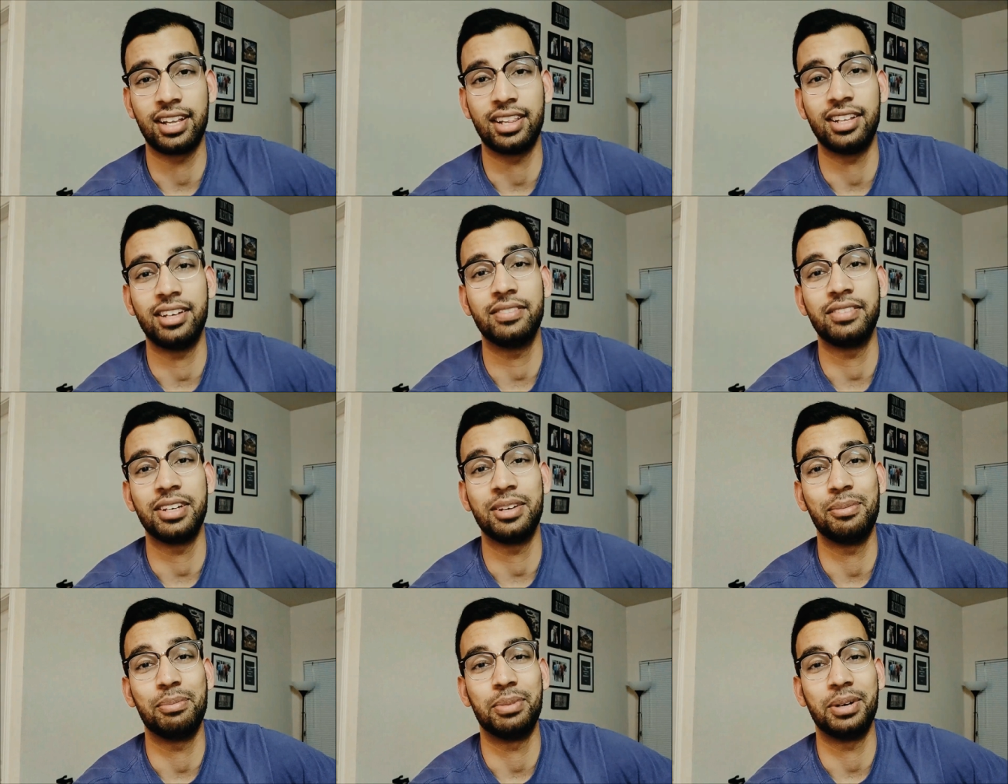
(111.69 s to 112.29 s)
Love
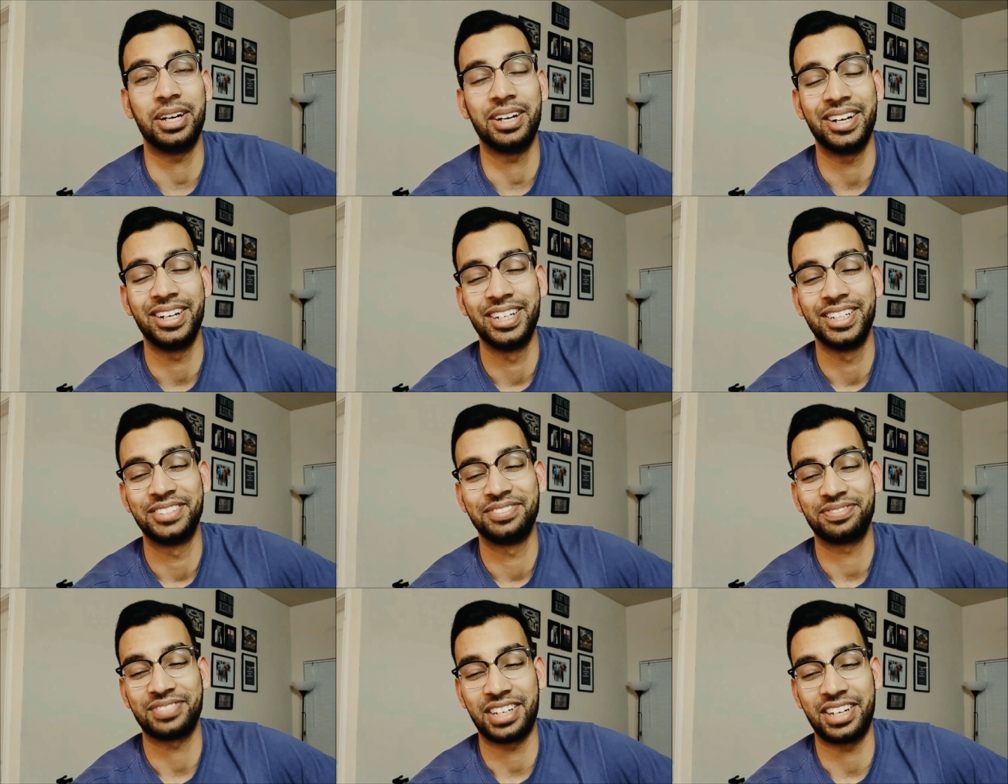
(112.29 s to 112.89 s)
it. But
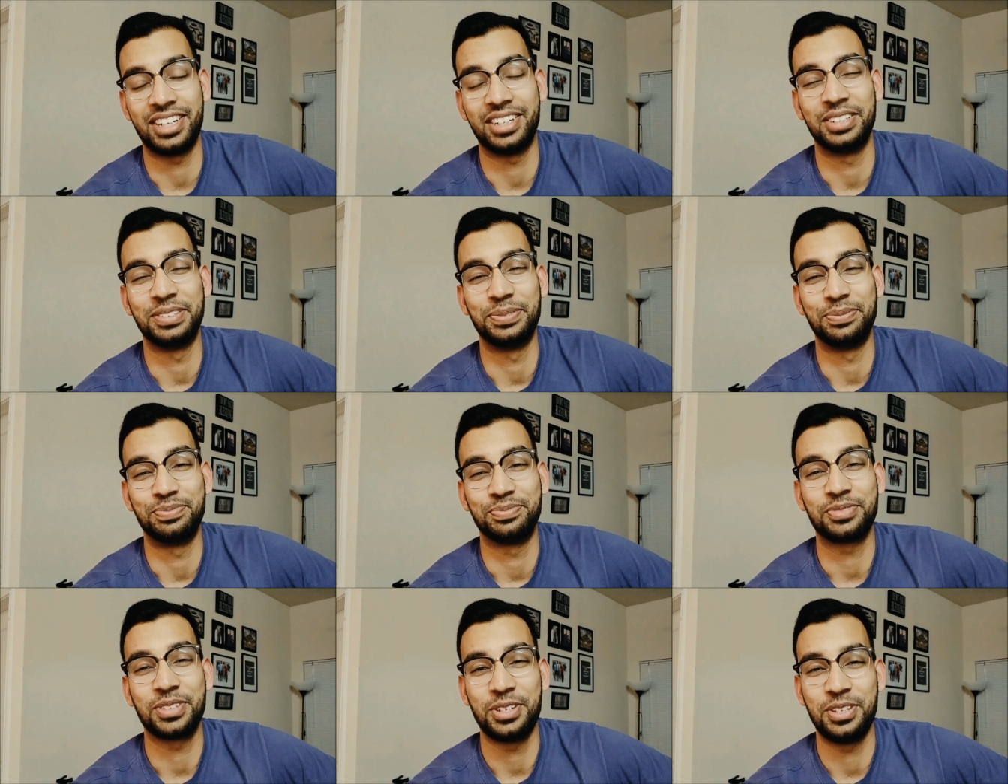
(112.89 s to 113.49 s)

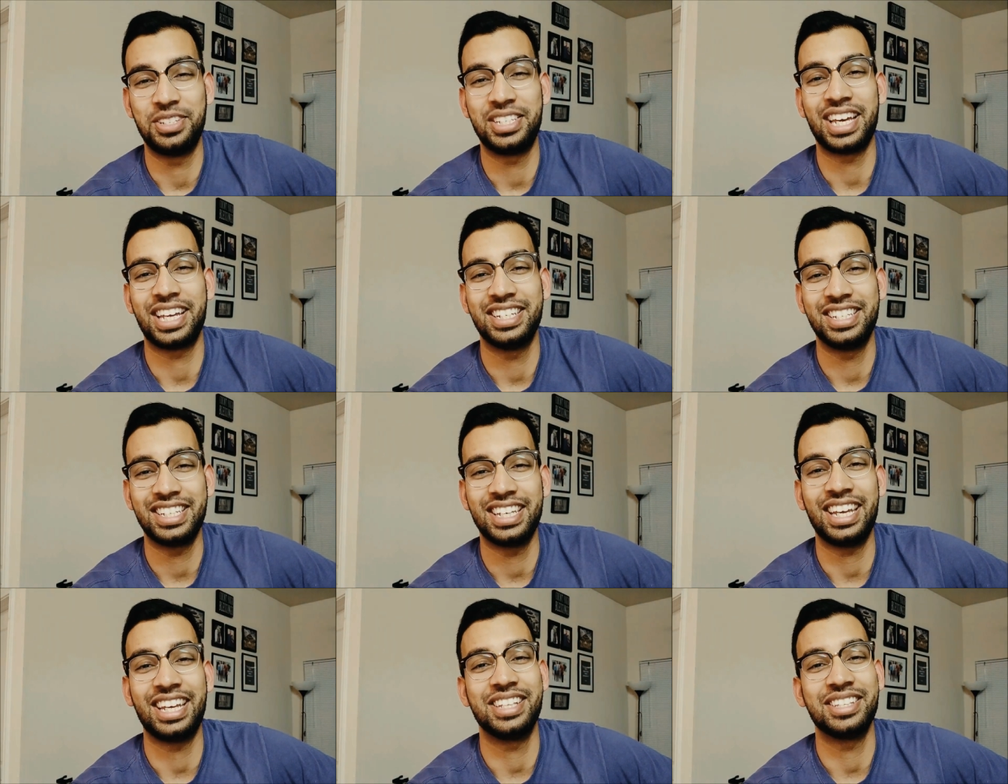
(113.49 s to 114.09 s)
um, you tend
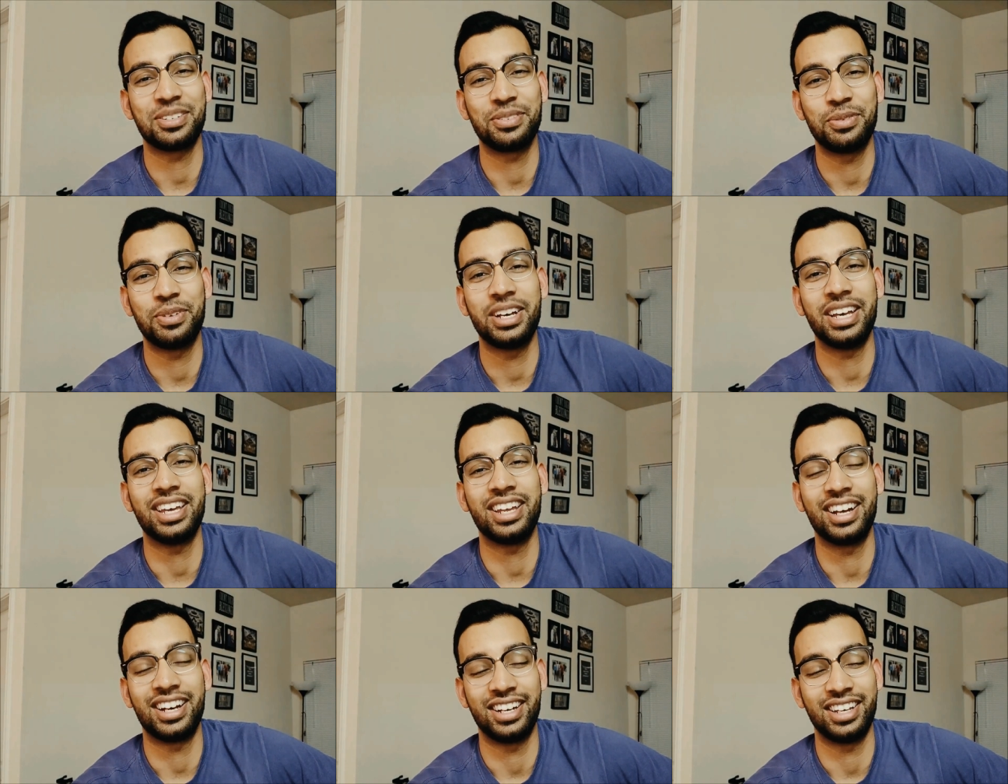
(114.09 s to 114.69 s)
to gain some
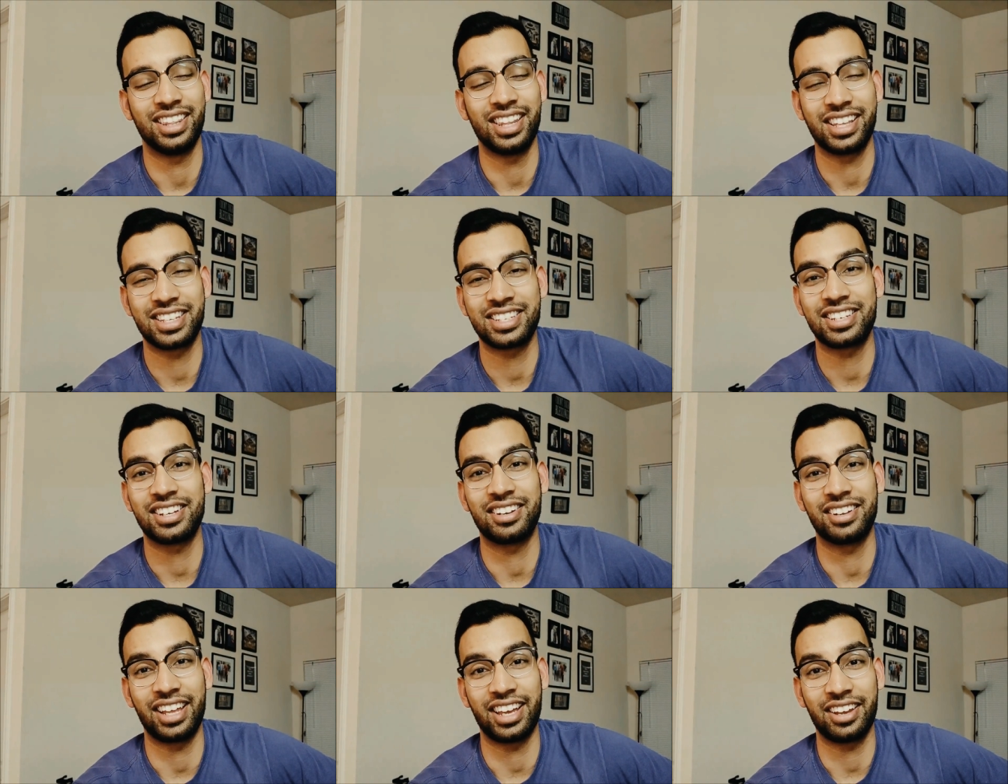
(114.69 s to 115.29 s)
weight
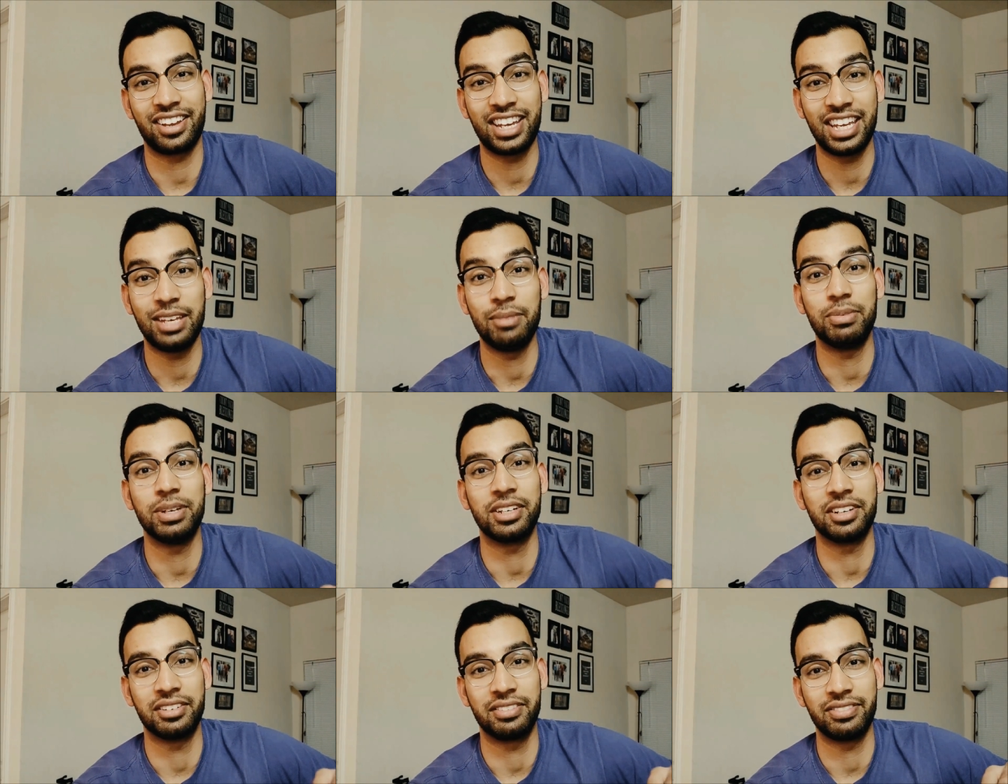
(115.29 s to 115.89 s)
unless you're like
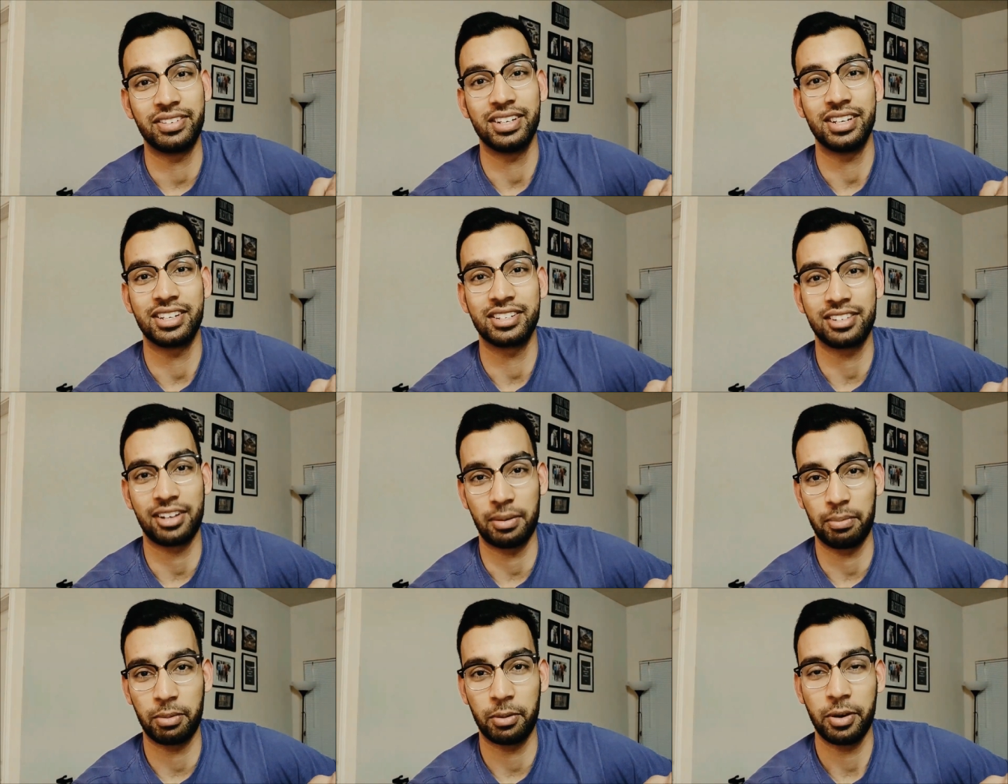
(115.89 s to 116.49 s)
keeping your
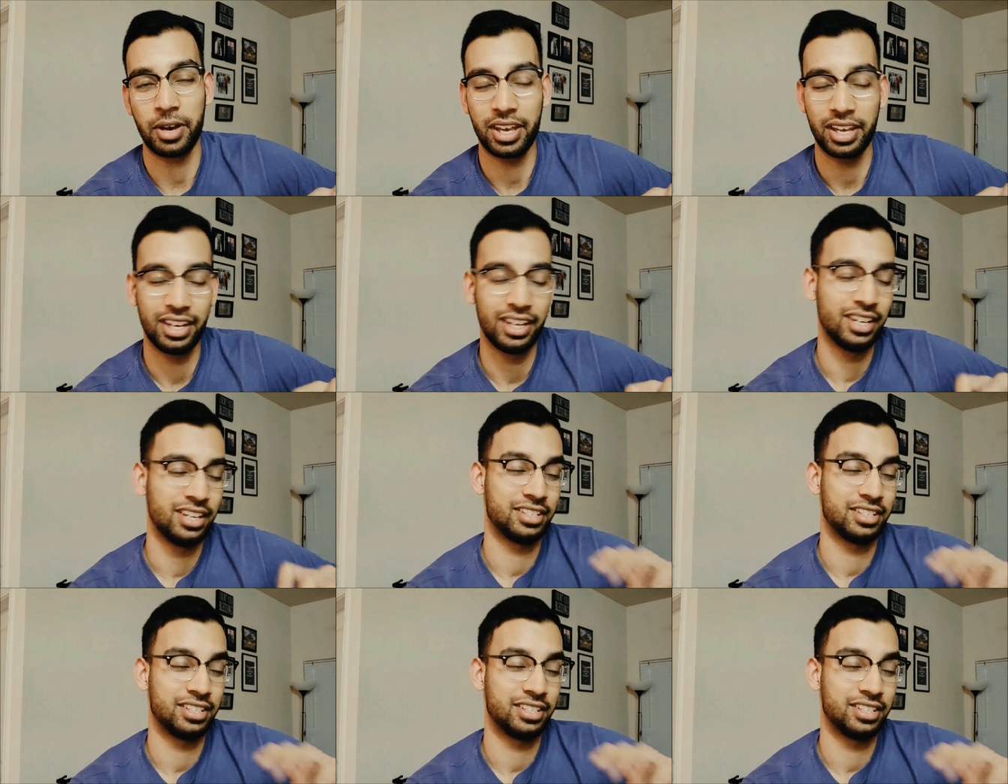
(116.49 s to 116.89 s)
fitness on point.